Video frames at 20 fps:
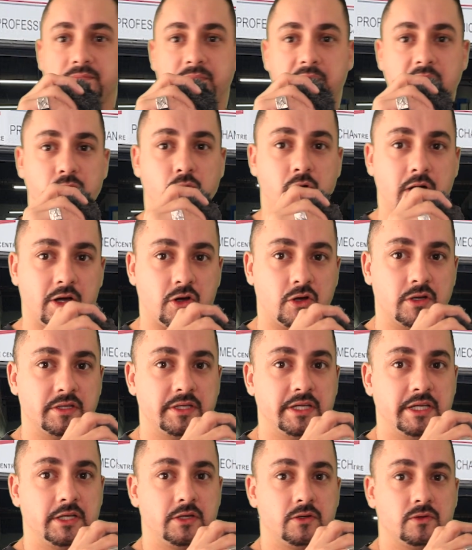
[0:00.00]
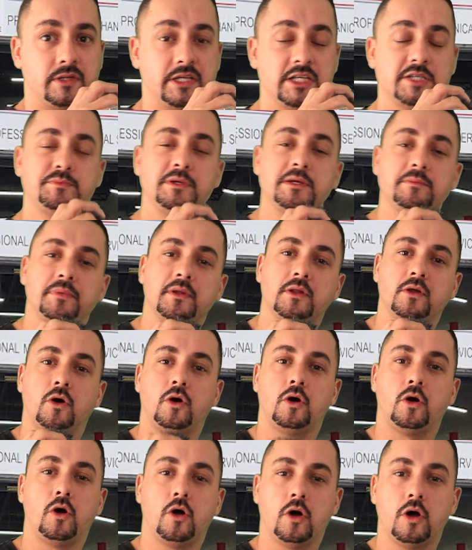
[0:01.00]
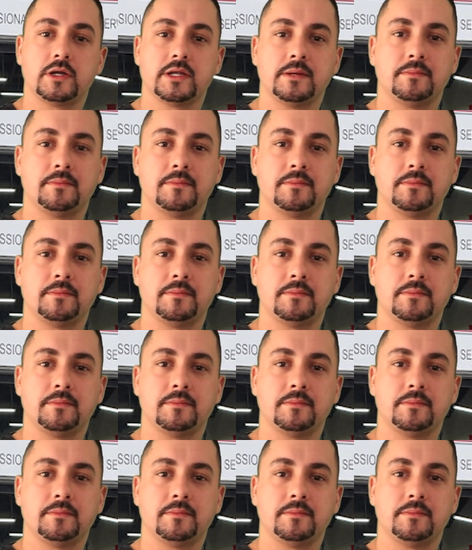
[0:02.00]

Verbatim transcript: before I continue, these people are